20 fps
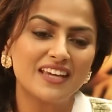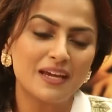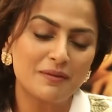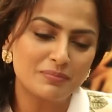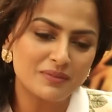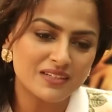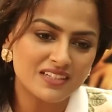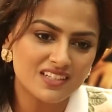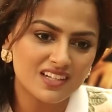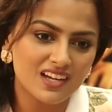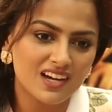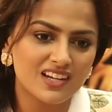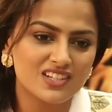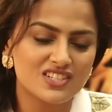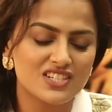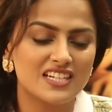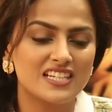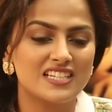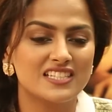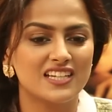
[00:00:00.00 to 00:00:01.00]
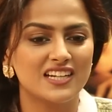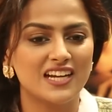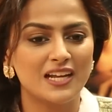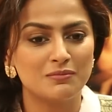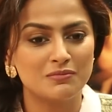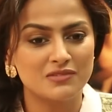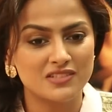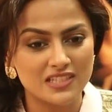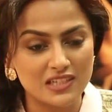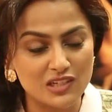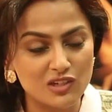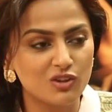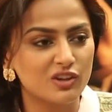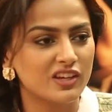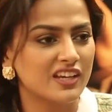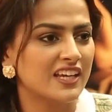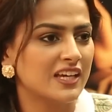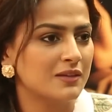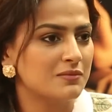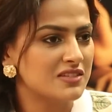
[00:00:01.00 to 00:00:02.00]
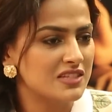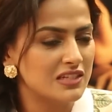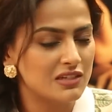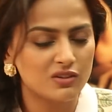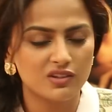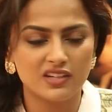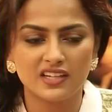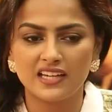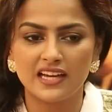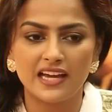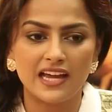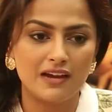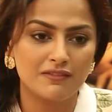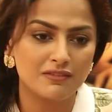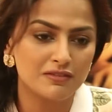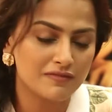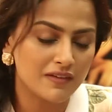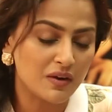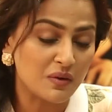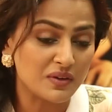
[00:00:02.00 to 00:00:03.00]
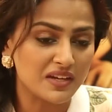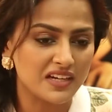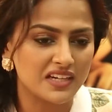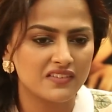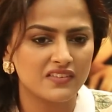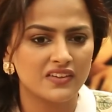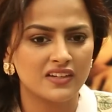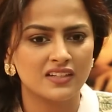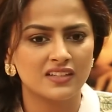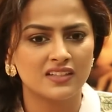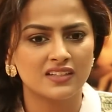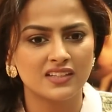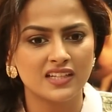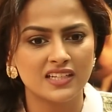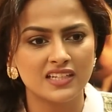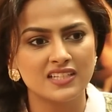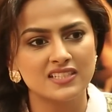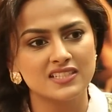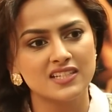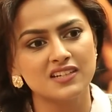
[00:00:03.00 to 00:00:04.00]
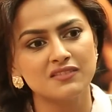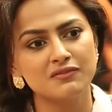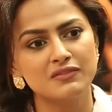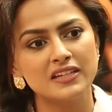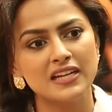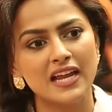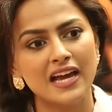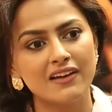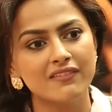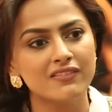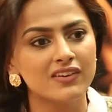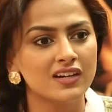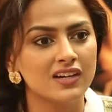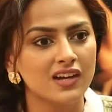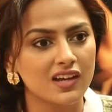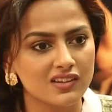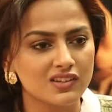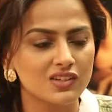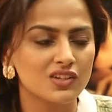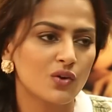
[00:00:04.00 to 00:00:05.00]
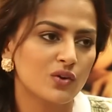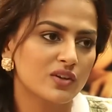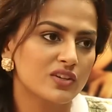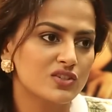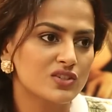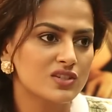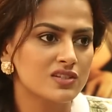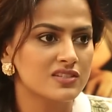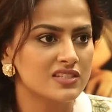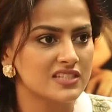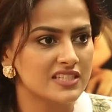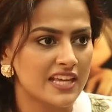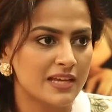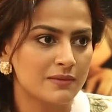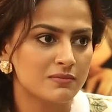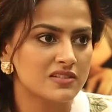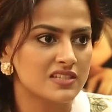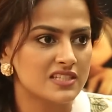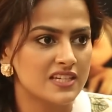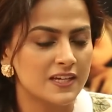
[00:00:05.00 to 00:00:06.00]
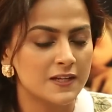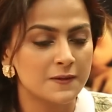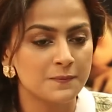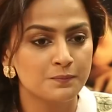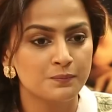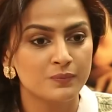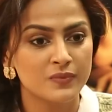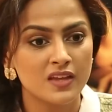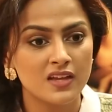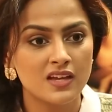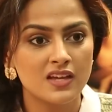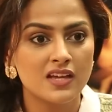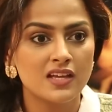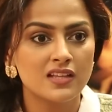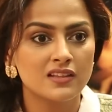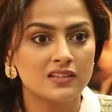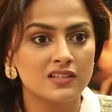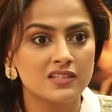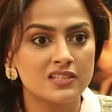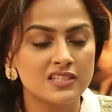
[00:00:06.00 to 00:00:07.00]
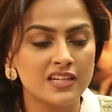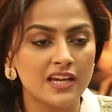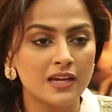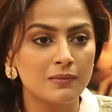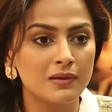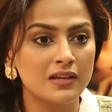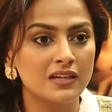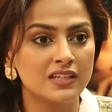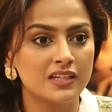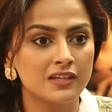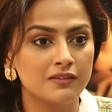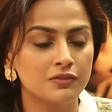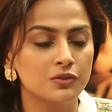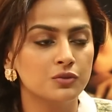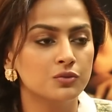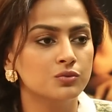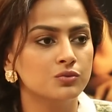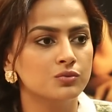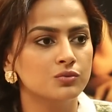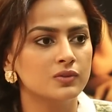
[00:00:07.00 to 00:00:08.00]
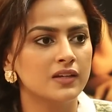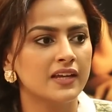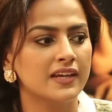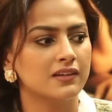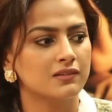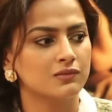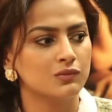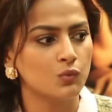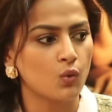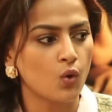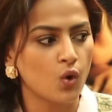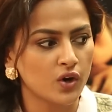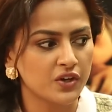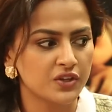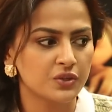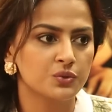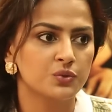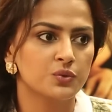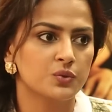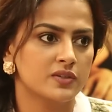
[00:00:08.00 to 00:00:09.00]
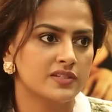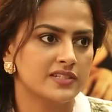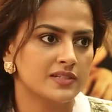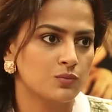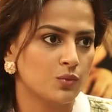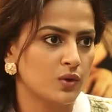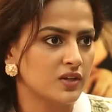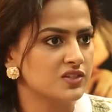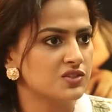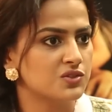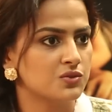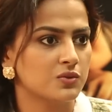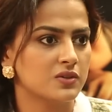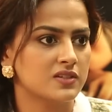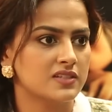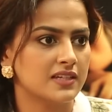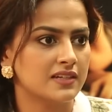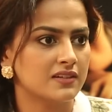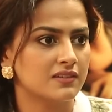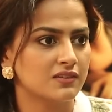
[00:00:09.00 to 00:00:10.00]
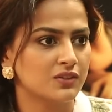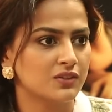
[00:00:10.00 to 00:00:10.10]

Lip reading: we kept in touch and he said, I'm still looking, I haven't found anyone. Then he said, we'll have another audition, same scene. This time I'll give you like audio notes and voice notes and